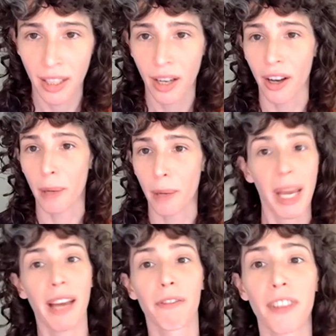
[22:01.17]
on a
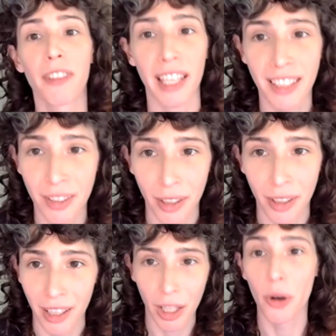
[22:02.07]
pamphlet or
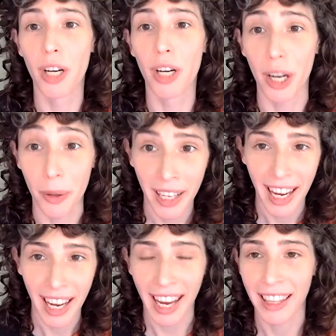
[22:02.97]
a logo.
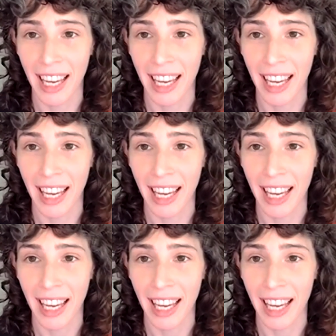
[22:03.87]
And